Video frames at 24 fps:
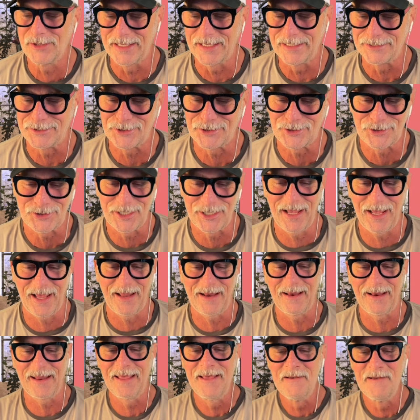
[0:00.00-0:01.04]

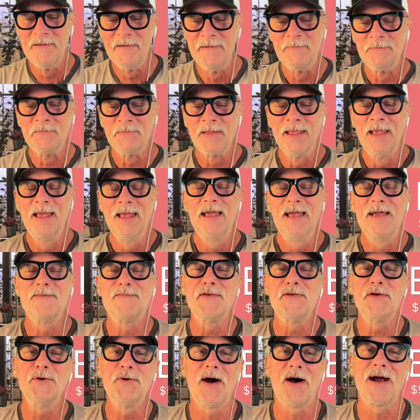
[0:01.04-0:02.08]
shit. If
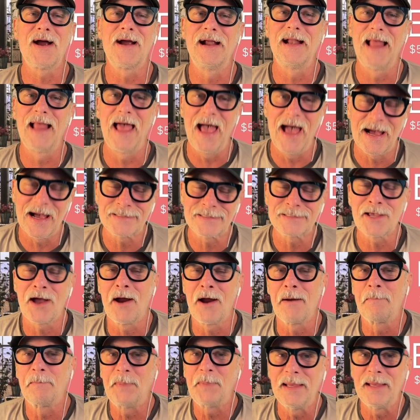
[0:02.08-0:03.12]
you are an
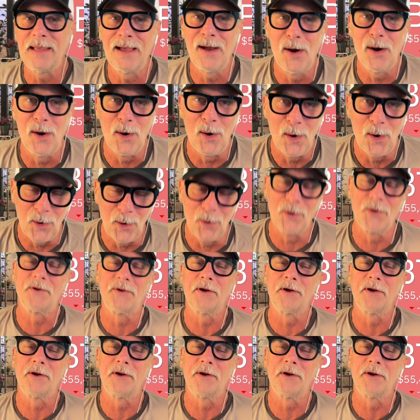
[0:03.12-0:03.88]
XRP holder,